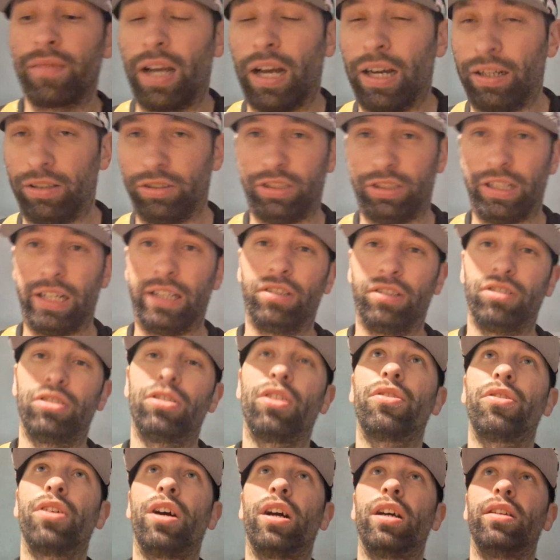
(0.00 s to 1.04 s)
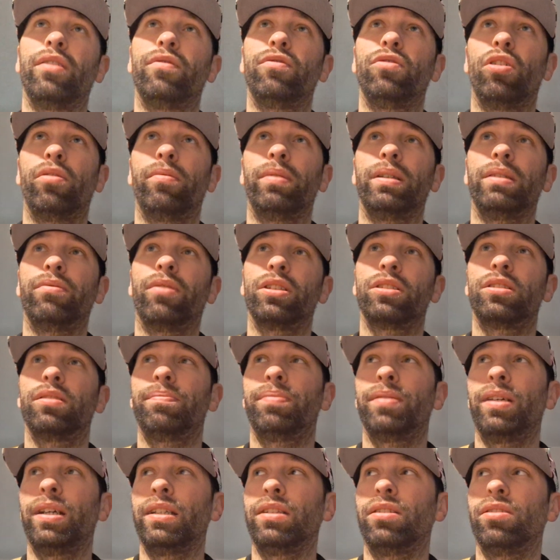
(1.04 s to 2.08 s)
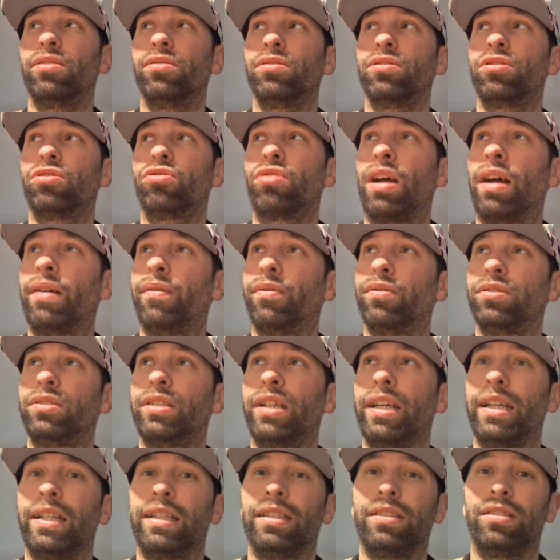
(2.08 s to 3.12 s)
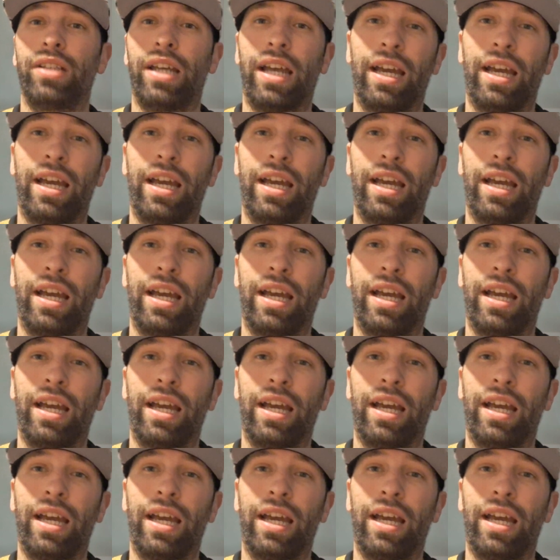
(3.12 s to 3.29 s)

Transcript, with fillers: I understand there's the thought of nobody wants to play those travel days,